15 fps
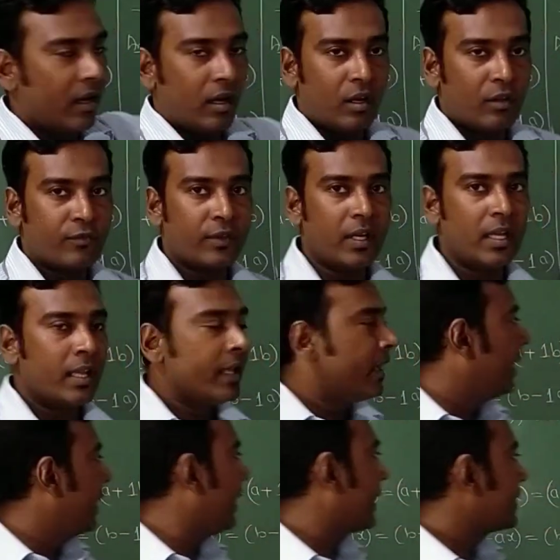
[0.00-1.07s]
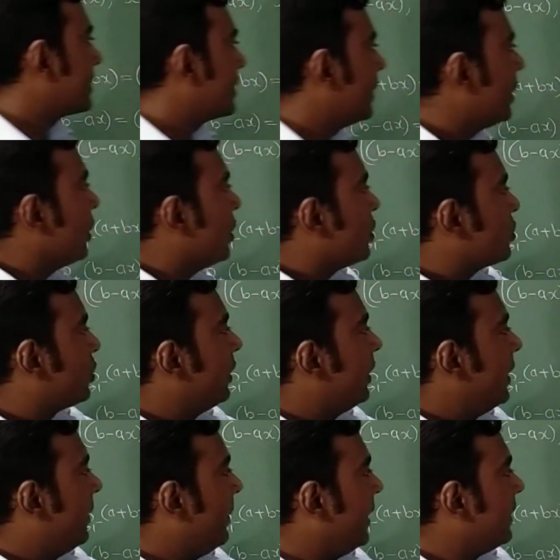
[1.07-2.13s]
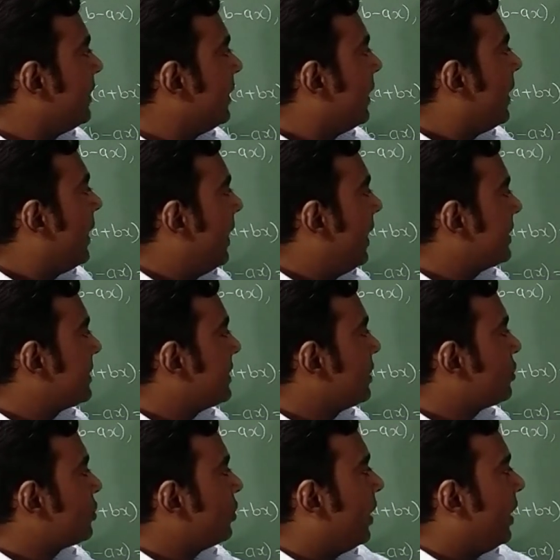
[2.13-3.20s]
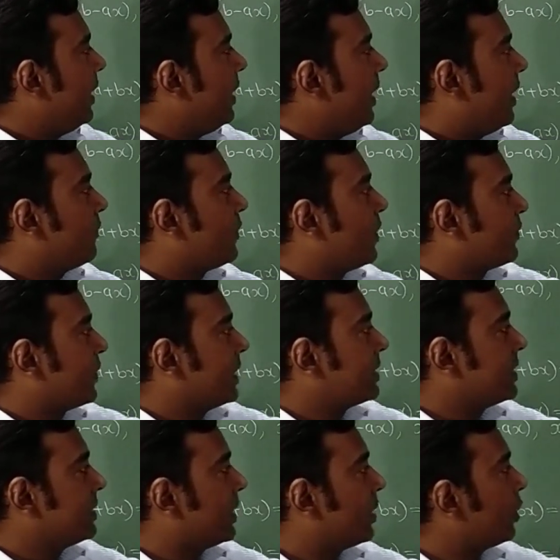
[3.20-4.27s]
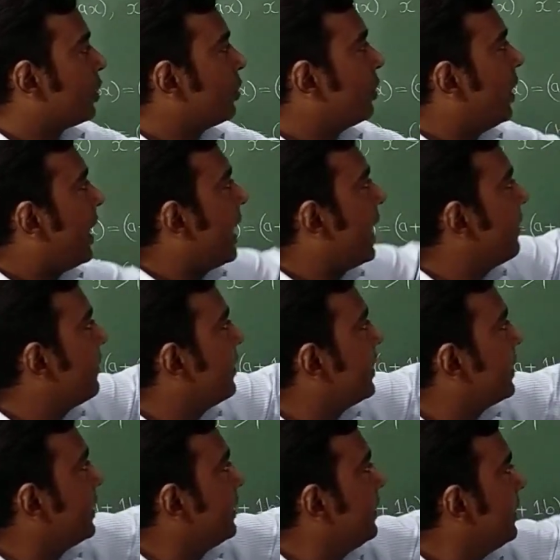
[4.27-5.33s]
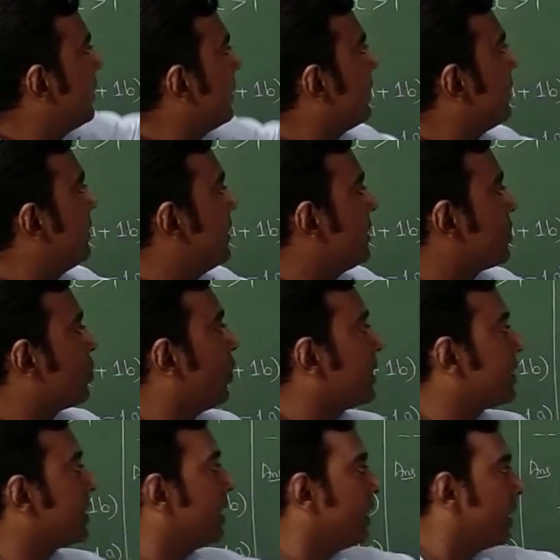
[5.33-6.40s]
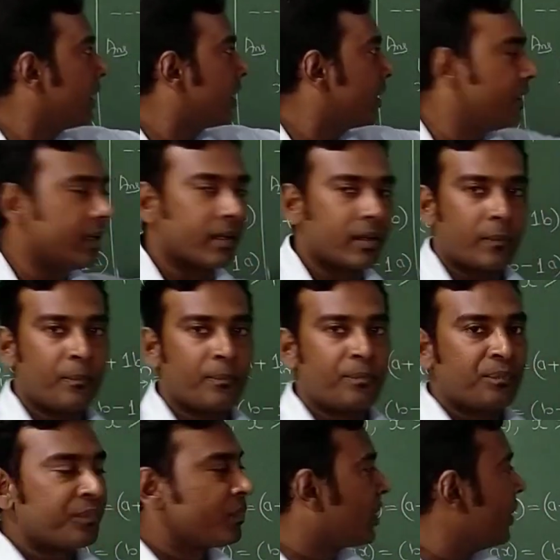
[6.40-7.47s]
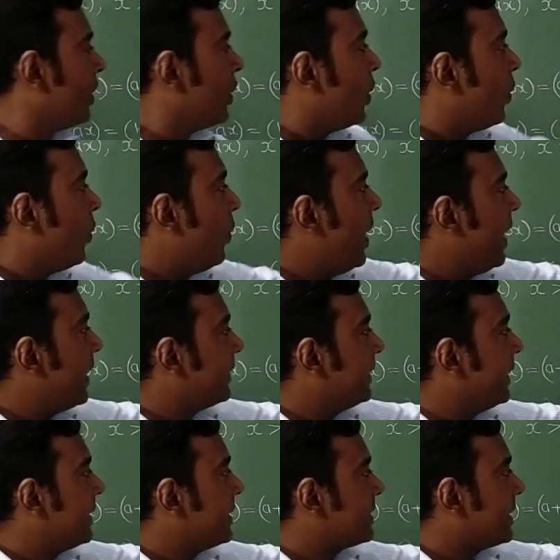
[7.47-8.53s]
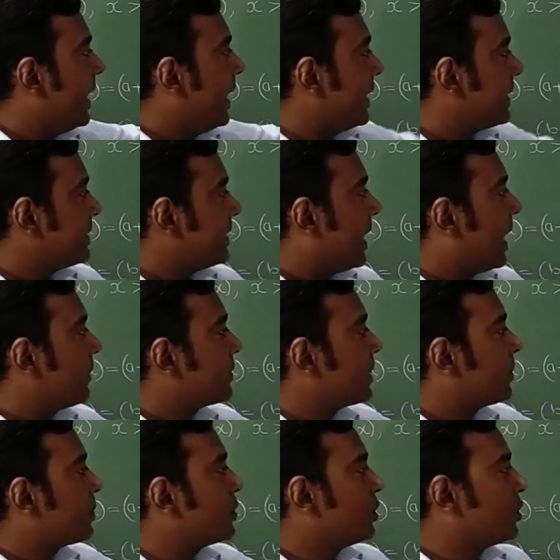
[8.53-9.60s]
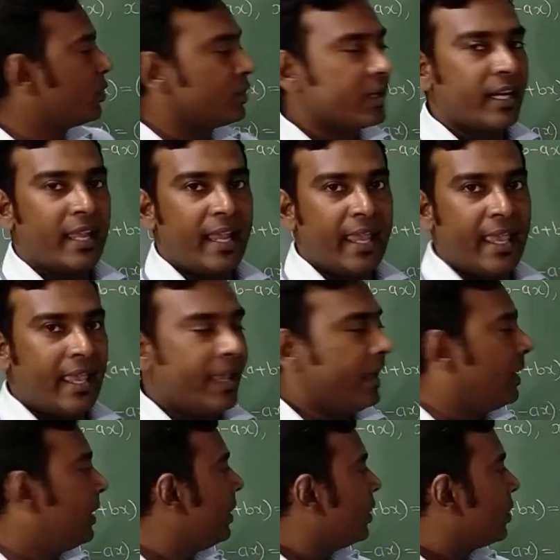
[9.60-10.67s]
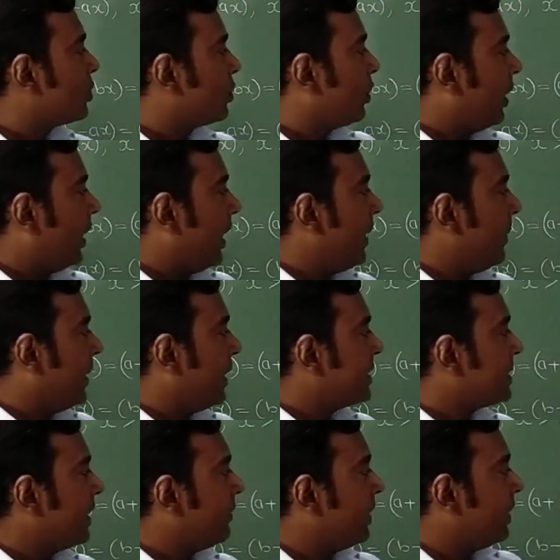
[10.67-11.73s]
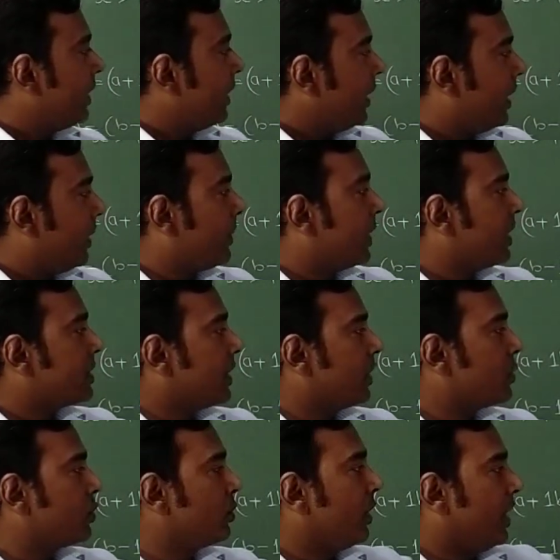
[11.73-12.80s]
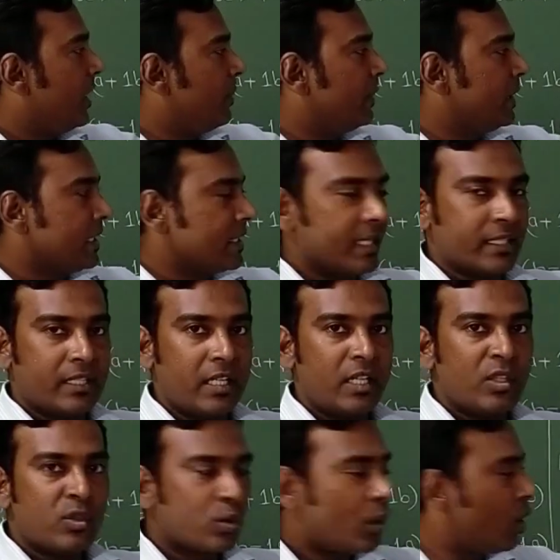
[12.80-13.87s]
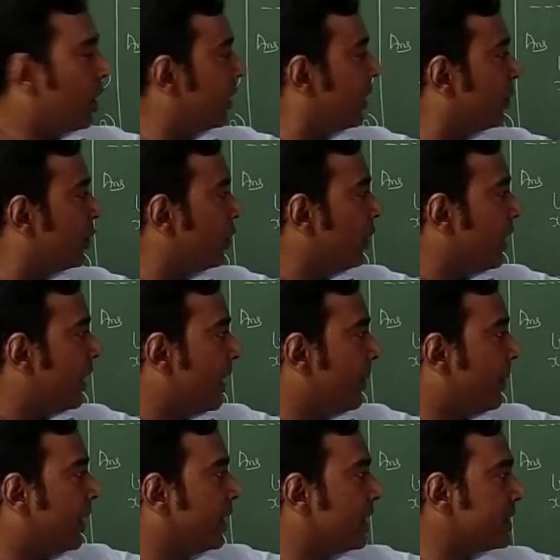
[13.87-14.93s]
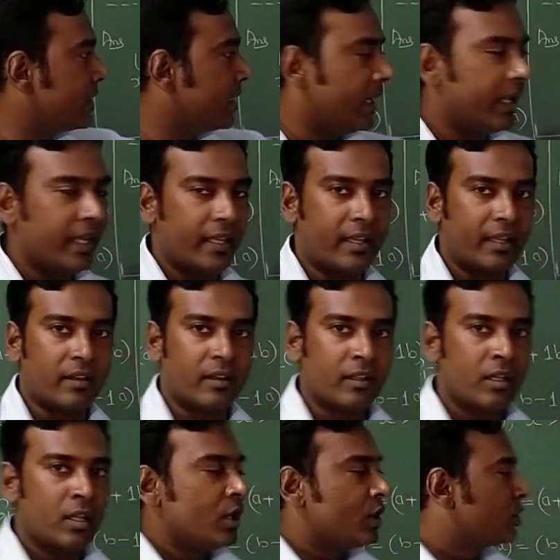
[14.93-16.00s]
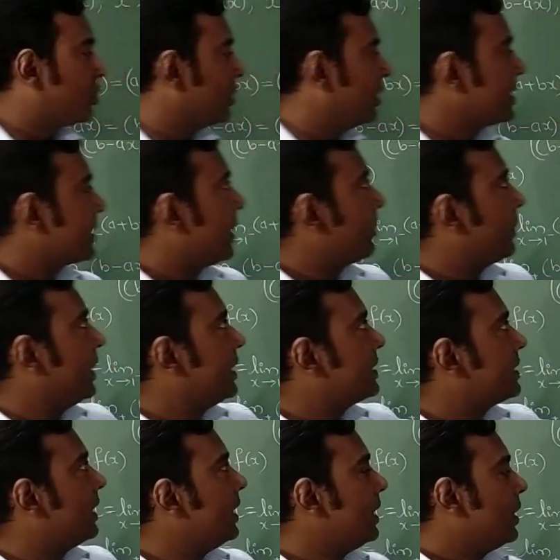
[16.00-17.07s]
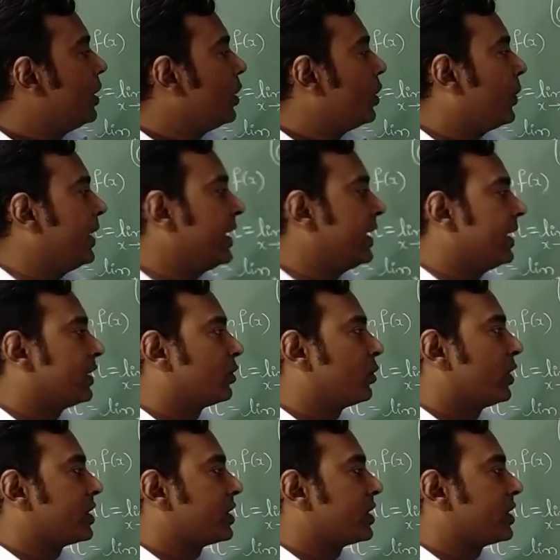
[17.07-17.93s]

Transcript: of x? So limit x tends to a, f of x is equal to, I have written this question here. Where there is a x, I have substituted a. So a minus a1, a minus a2, a minus a3 so on up to a minus an. So this completes the 28th